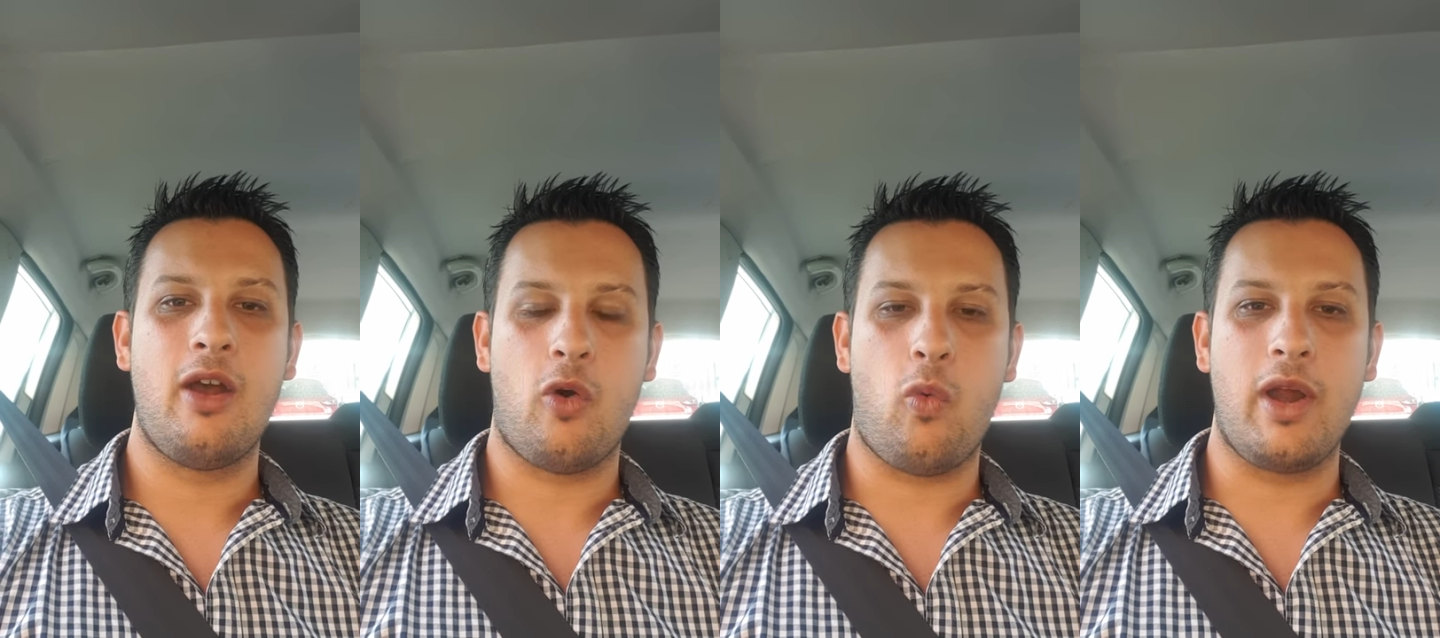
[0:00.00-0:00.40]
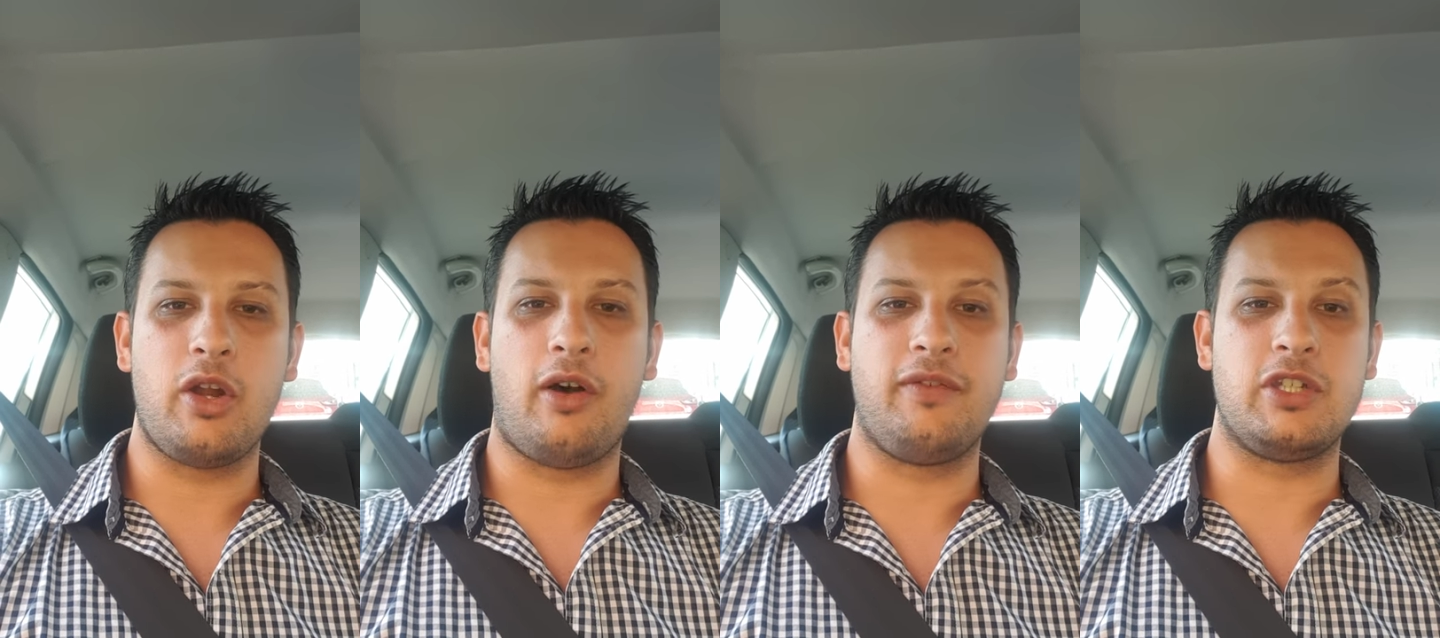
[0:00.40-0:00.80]
one
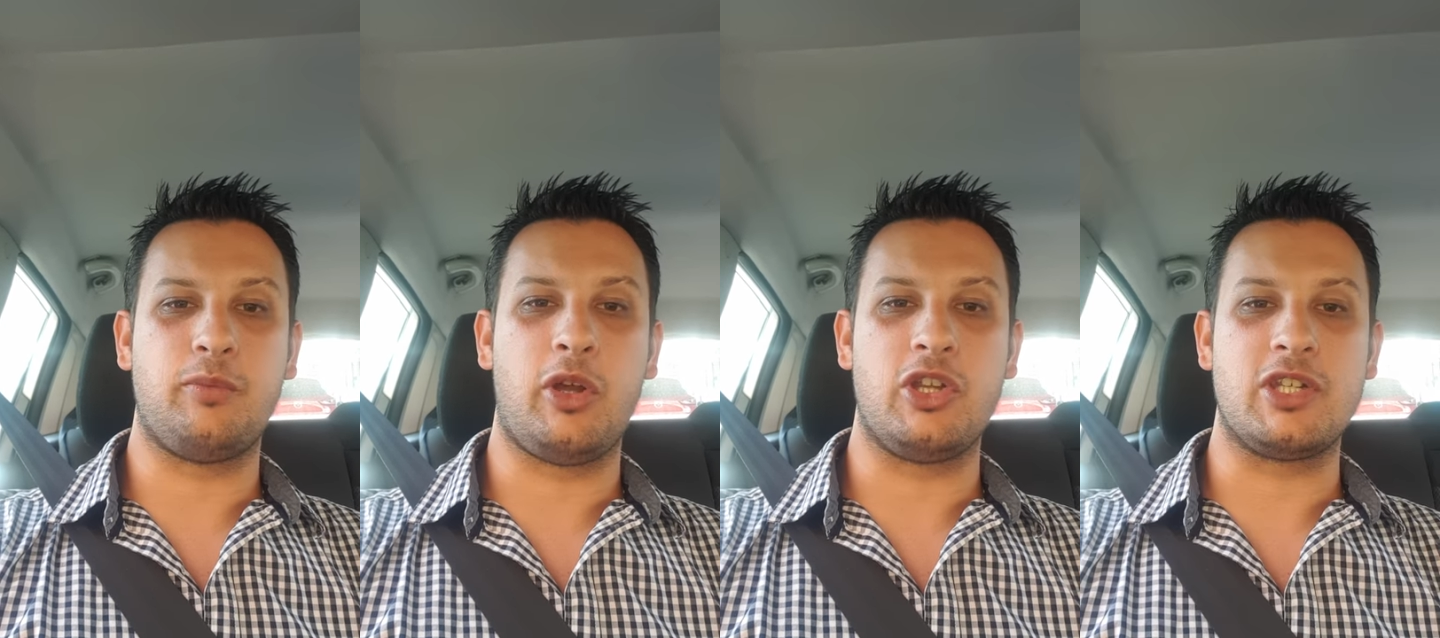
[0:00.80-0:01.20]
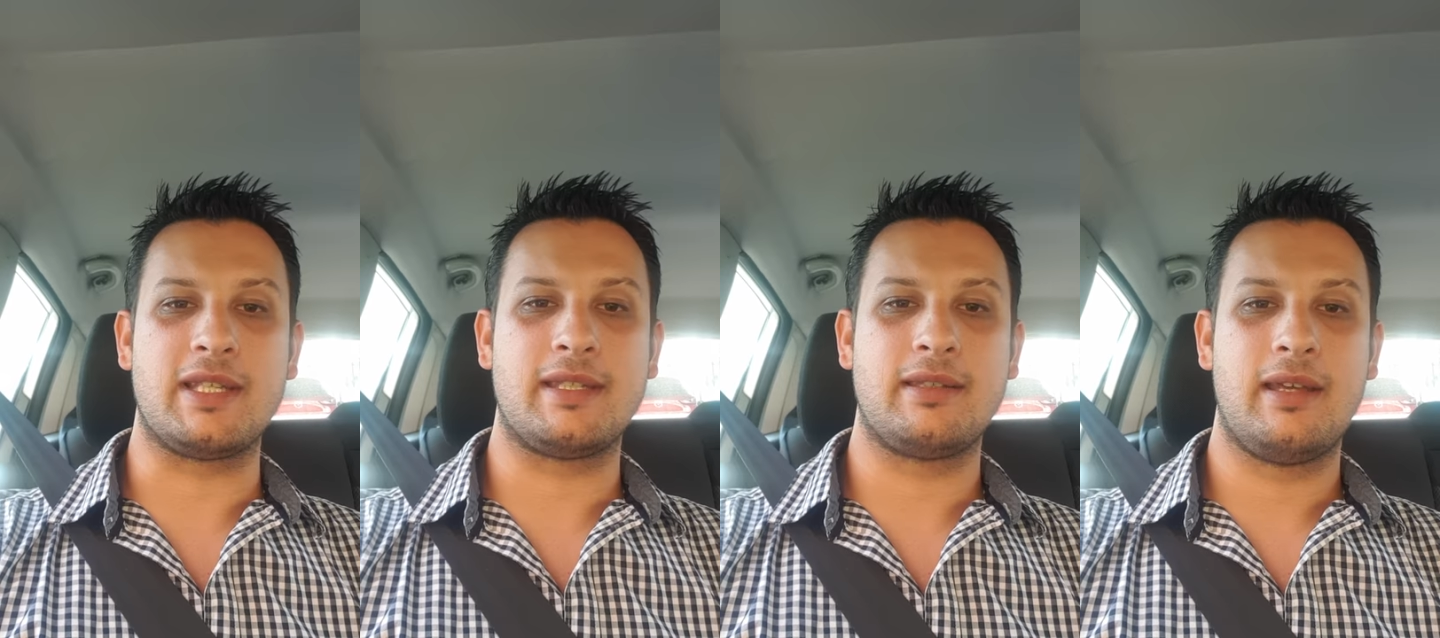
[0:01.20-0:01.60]
offer to
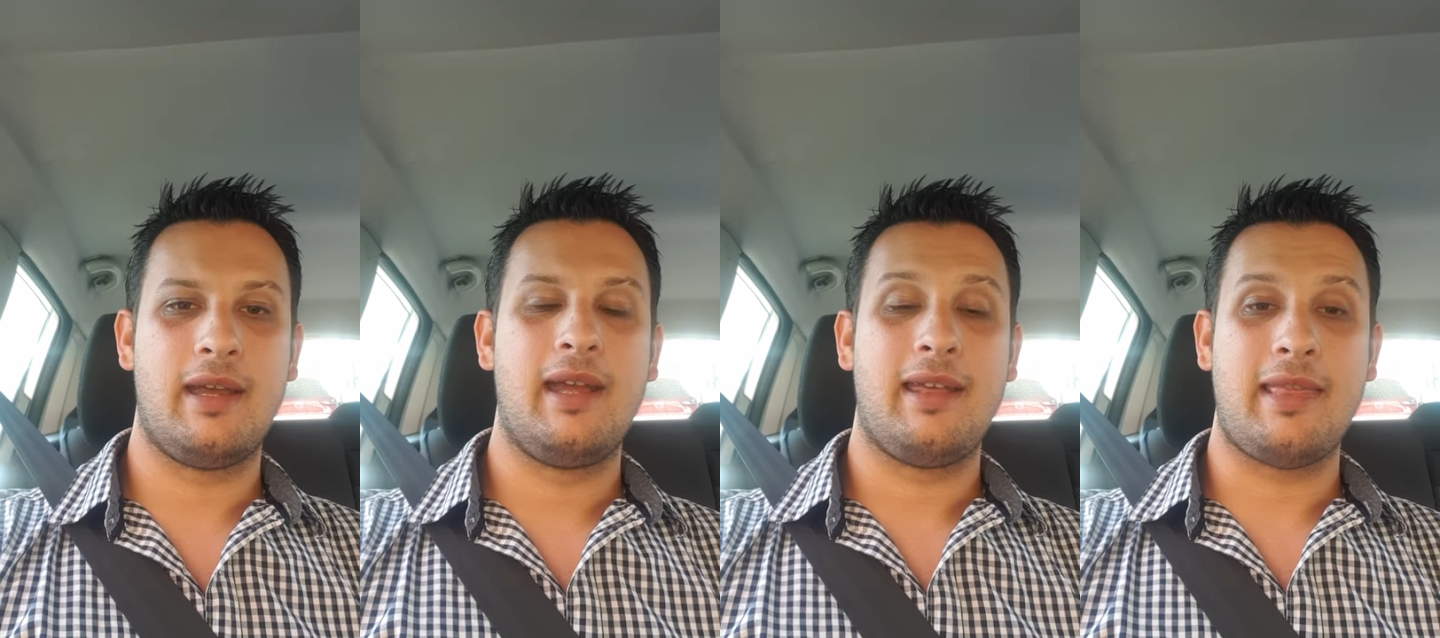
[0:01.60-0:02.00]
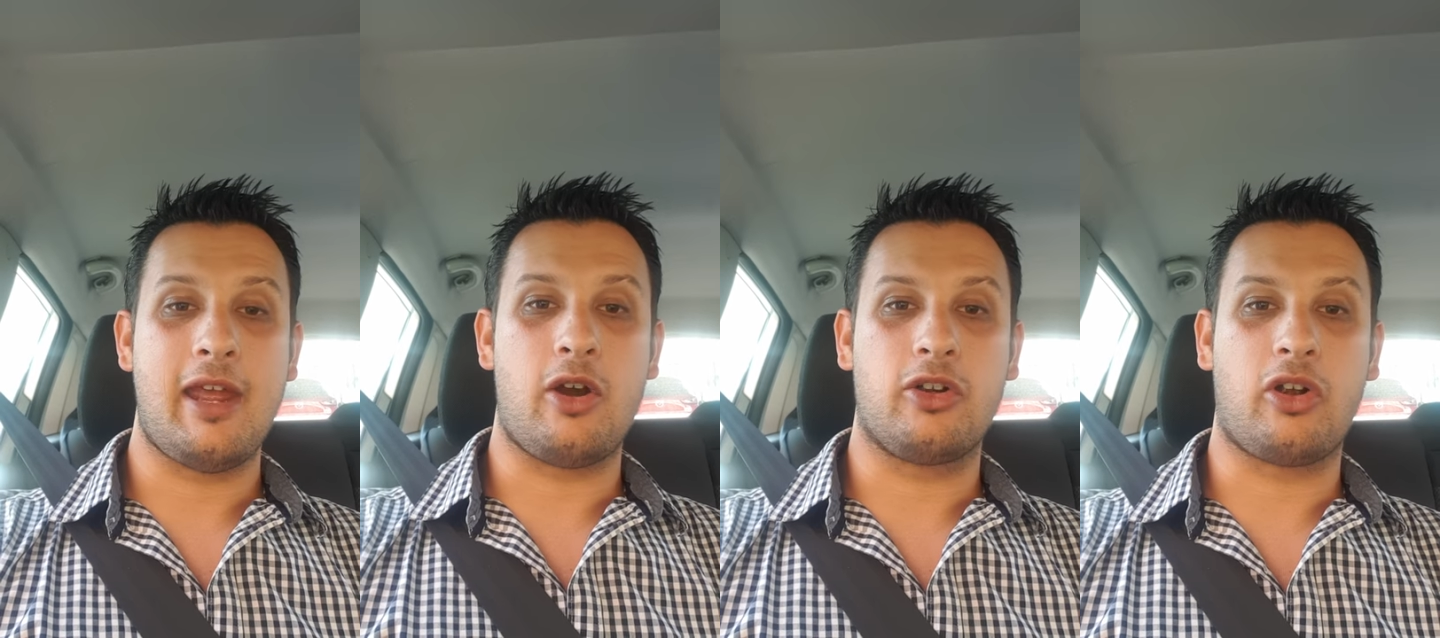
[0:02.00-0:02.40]
purchase. They
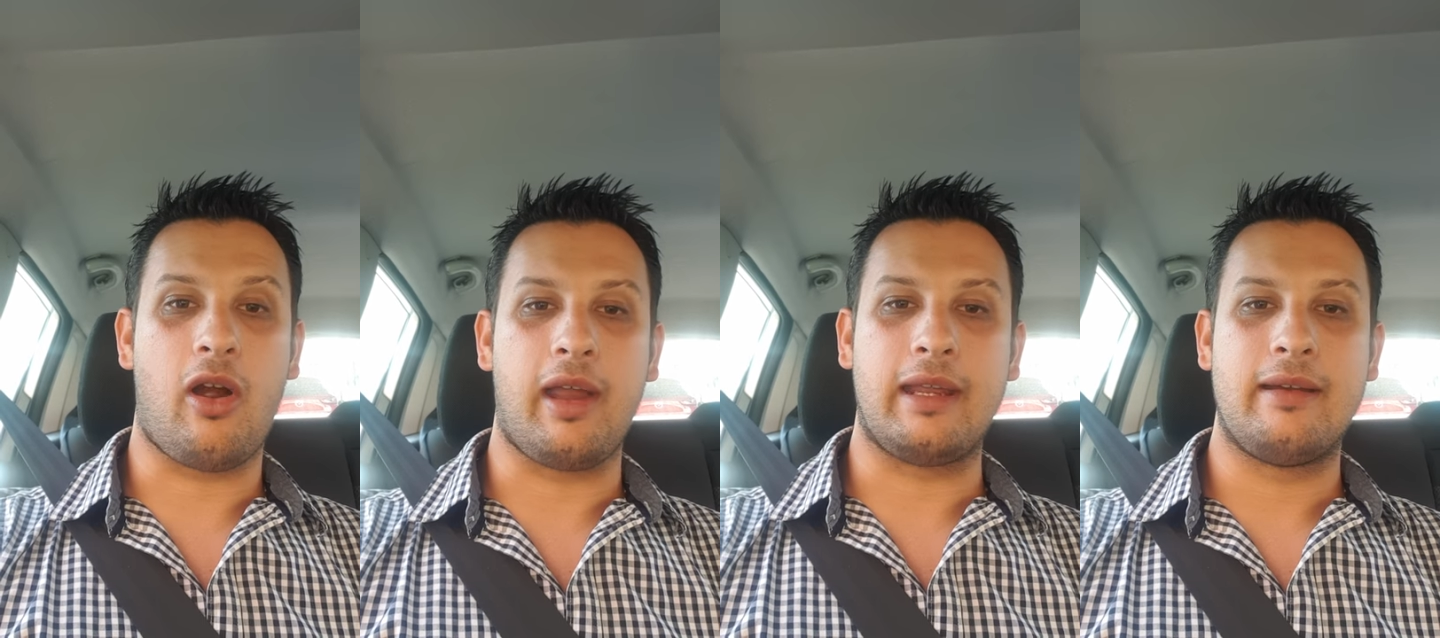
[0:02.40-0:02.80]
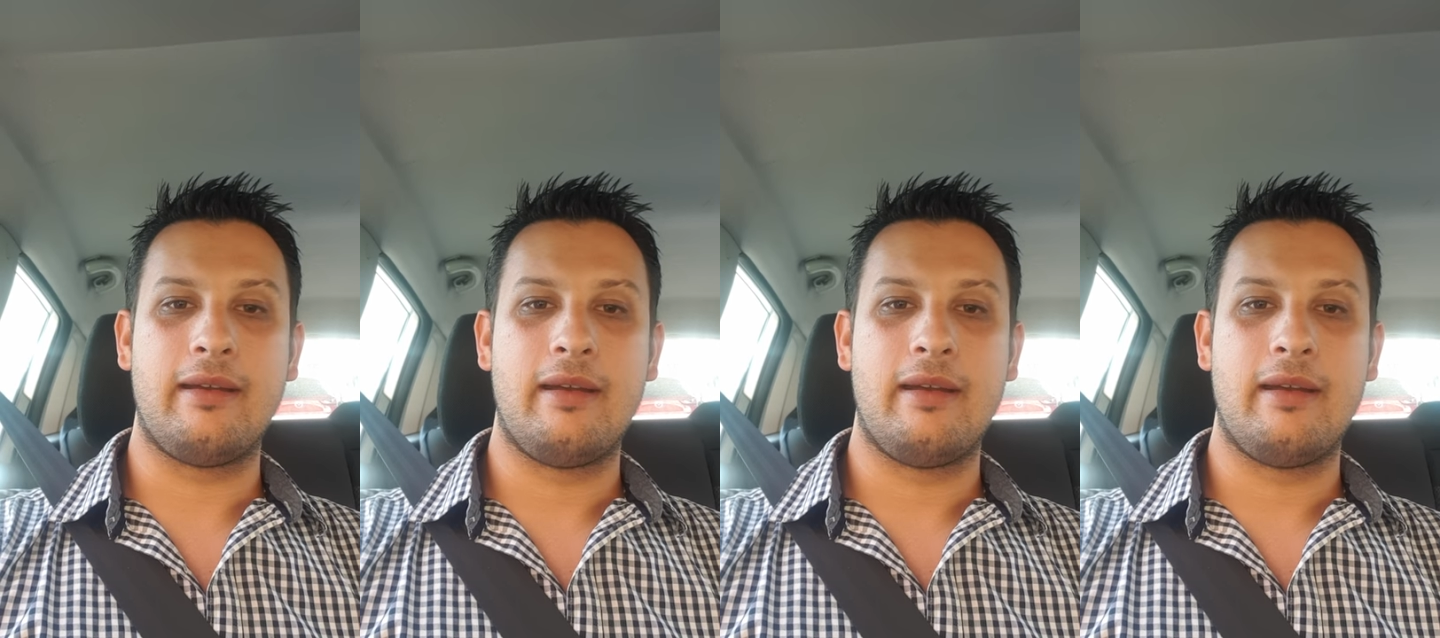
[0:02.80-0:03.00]
are crying.